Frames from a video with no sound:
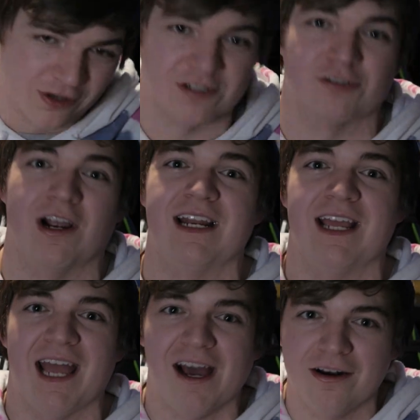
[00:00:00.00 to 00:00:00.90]
to try to
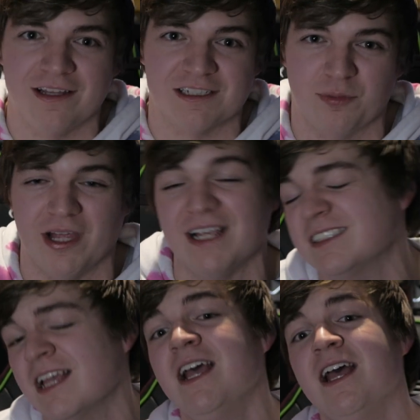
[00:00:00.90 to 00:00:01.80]
get out of this place.
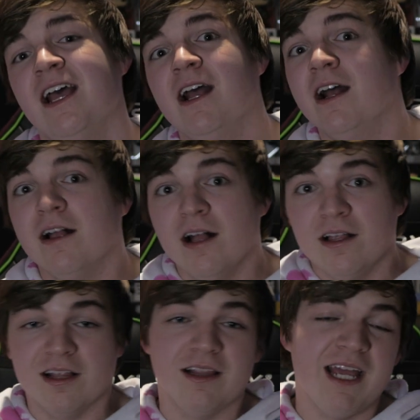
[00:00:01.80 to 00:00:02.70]

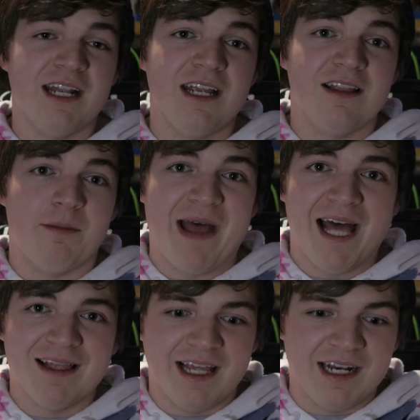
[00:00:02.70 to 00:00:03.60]
The lady, the
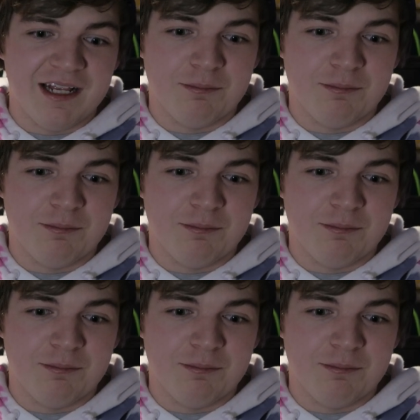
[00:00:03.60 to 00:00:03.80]
bat lady,